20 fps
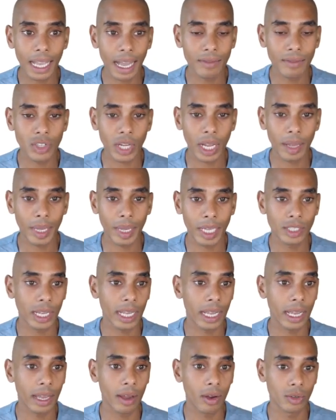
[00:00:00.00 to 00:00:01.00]
to have
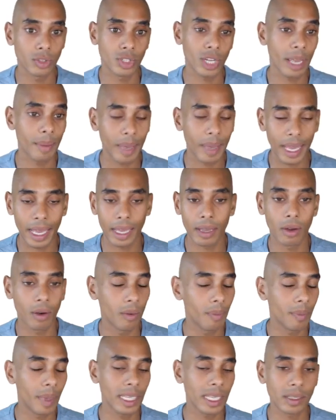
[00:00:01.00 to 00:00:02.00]
JPG or JPEG
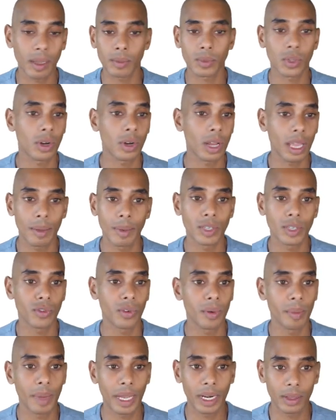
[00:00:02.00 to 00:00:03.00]
or be some sort of image
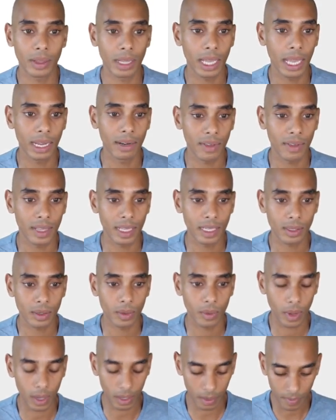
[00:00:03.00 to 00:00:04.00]
format on the end for this
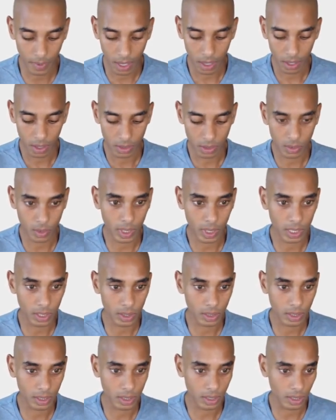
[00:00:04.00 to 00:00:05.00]
to work. So we're
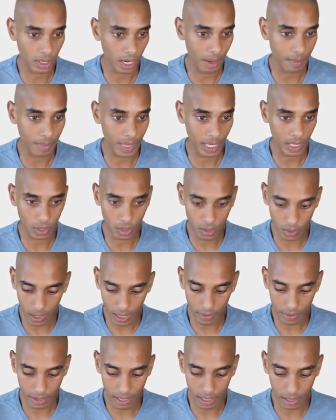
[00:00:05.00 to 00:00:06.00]
gonna type in
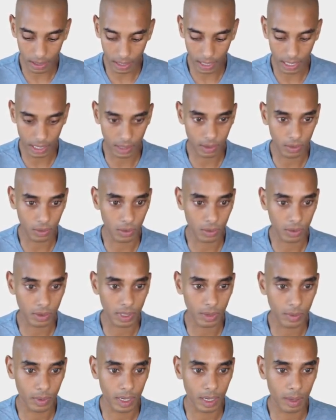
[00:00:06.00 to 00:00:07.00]
URL
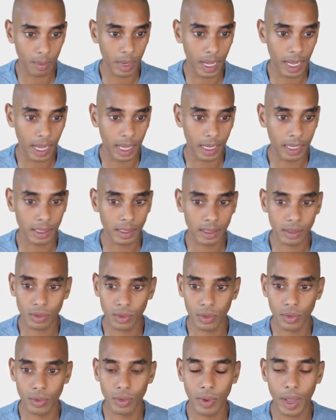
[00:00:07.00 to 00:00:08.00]
equals and we're gonna pass
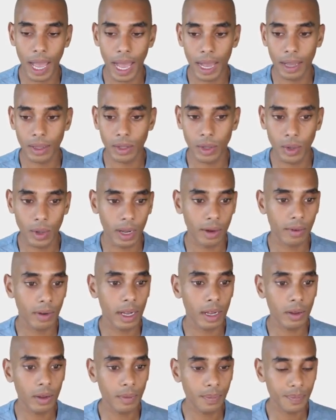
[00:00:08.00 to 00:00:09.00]
through our
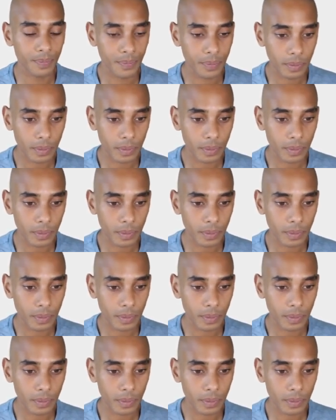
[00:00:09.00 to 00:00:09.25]
URL.